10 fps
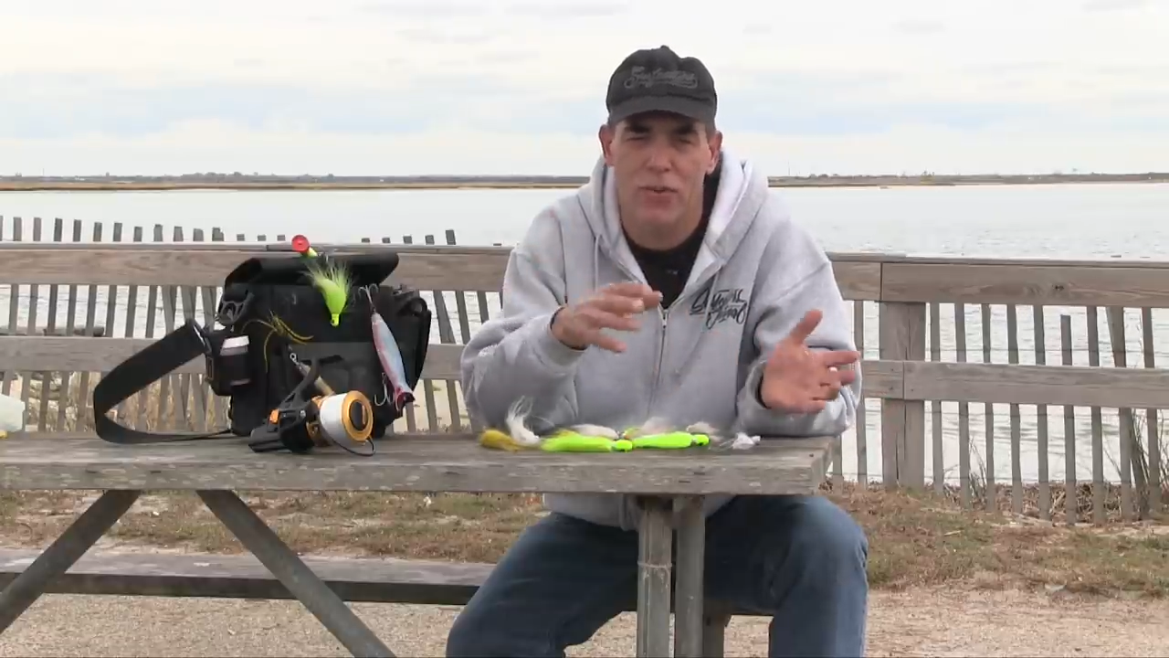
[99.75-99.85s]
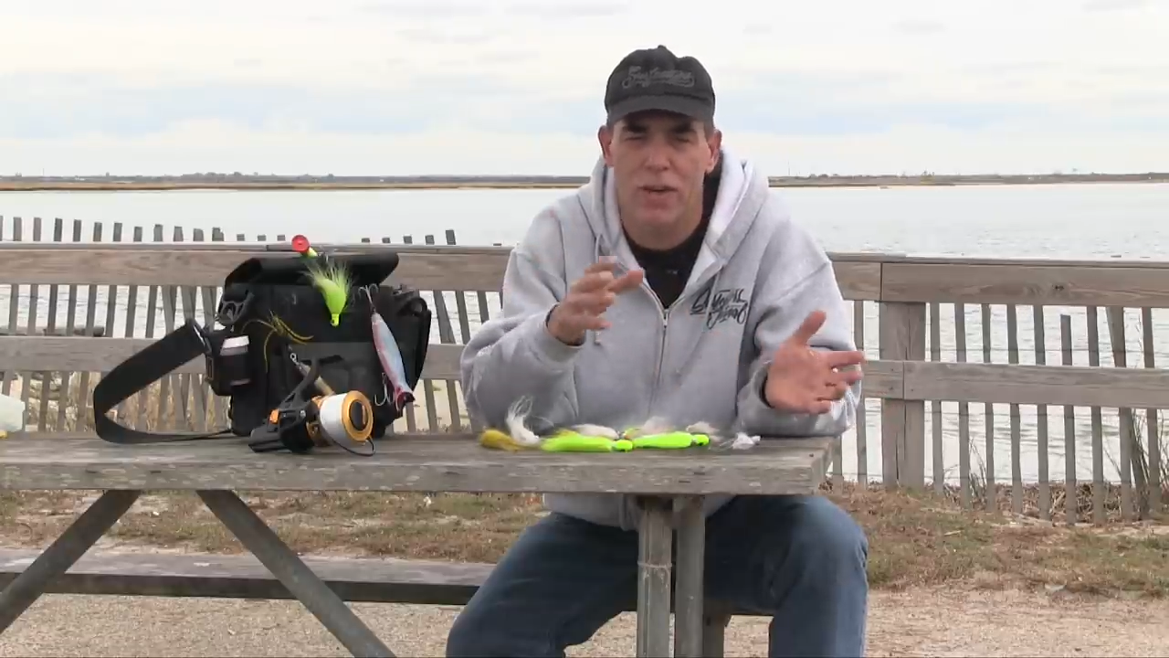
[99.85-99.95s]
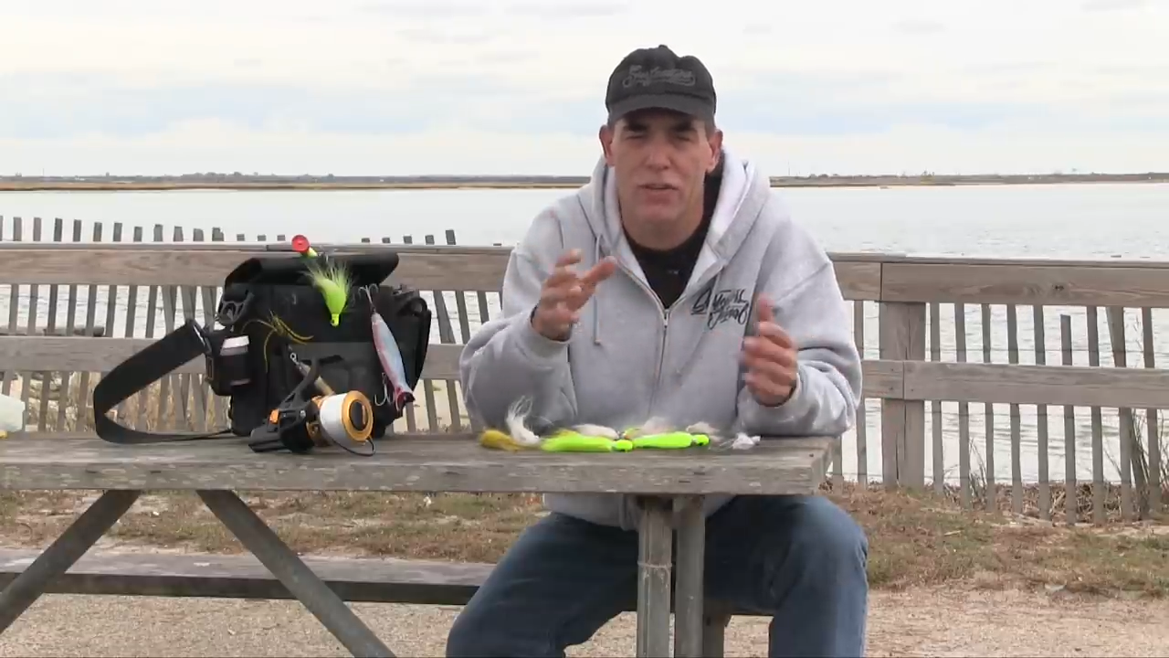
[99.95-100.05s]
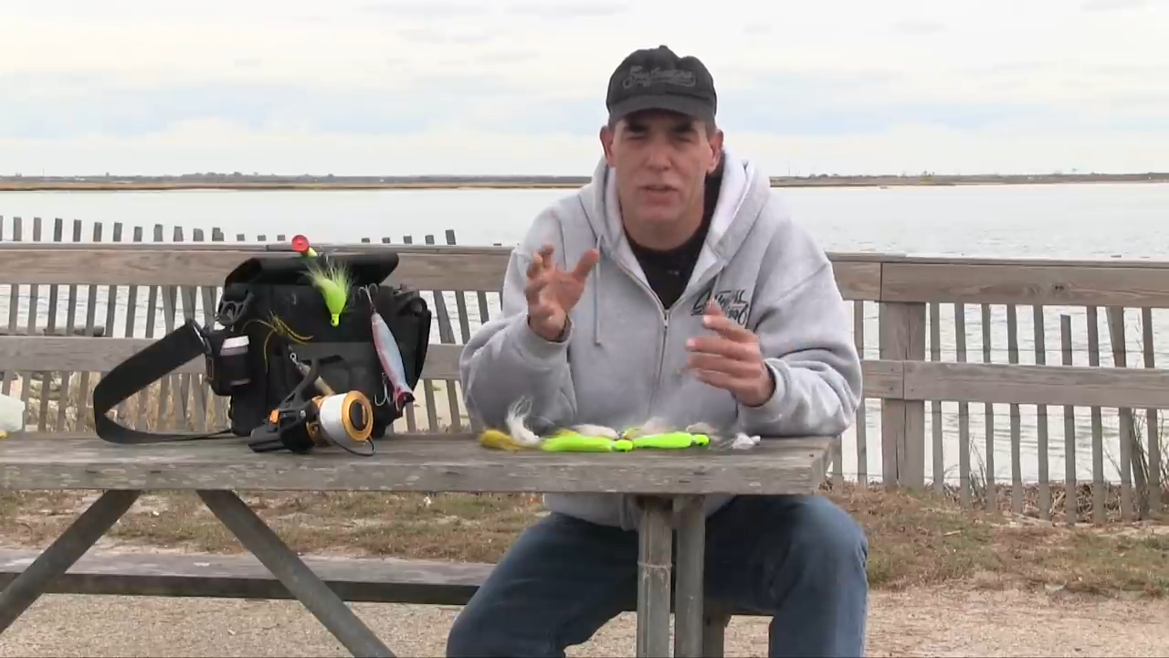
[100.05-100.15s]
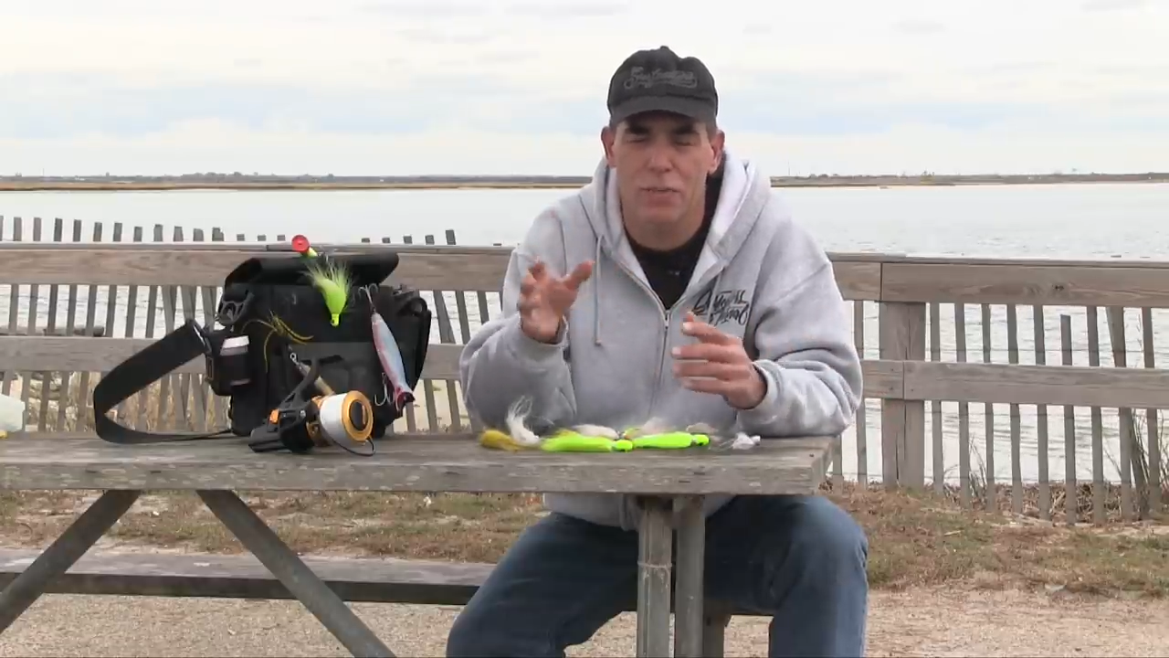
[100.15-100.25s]
and
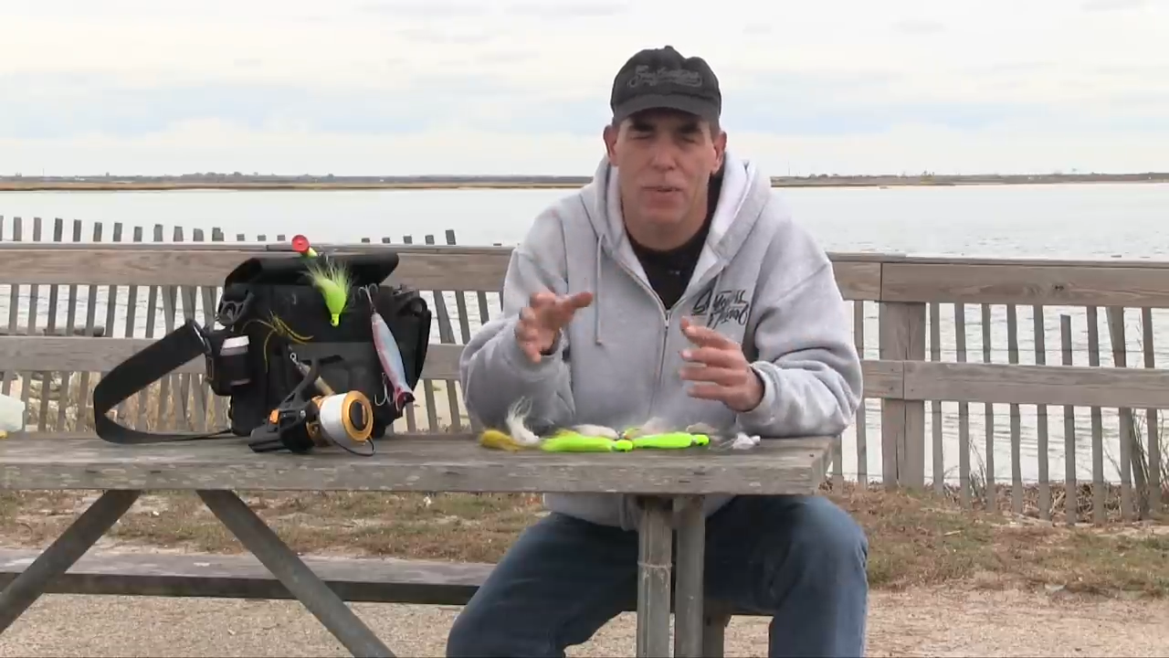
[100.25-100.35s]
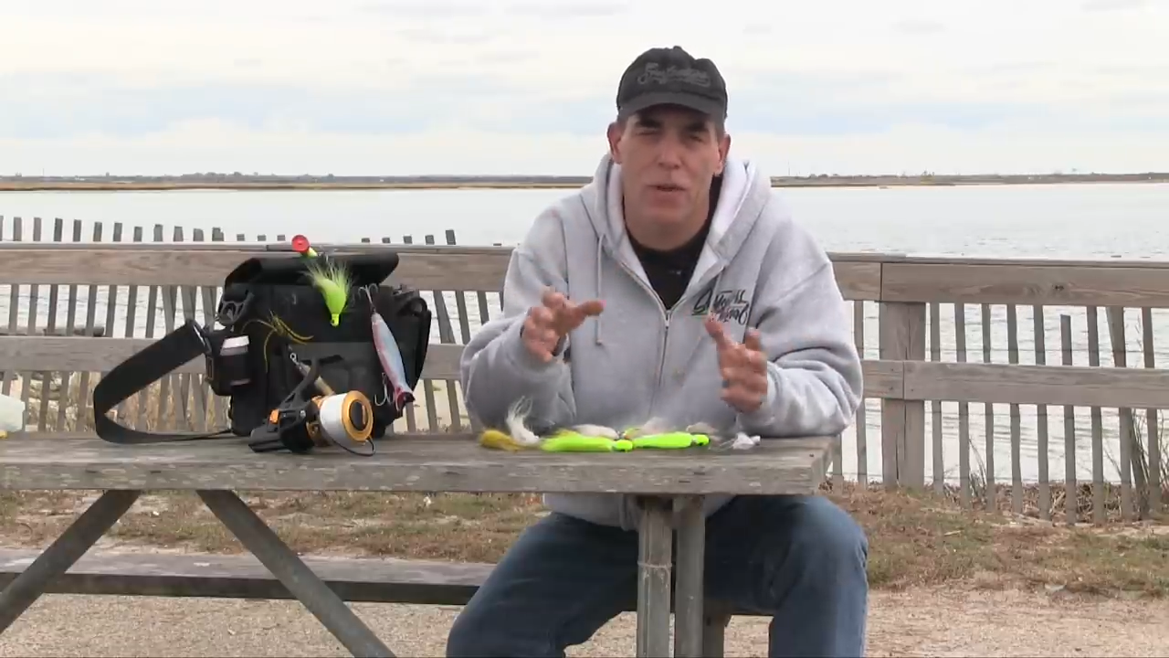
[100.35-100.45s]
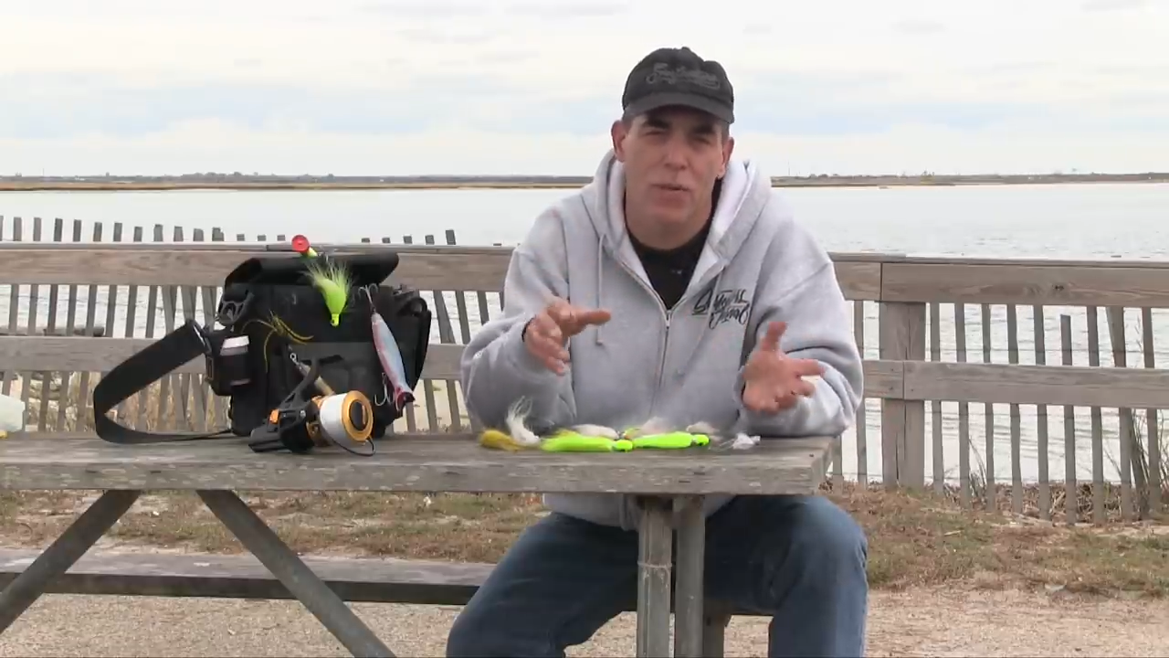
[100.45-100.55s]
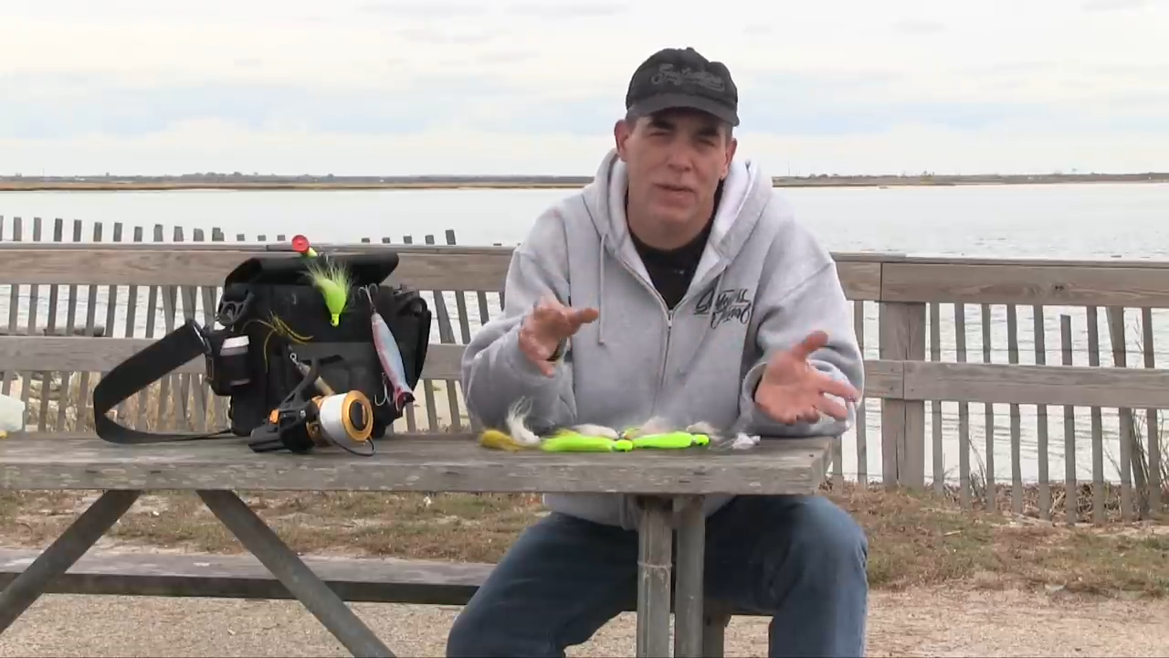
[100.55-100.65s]
try to explain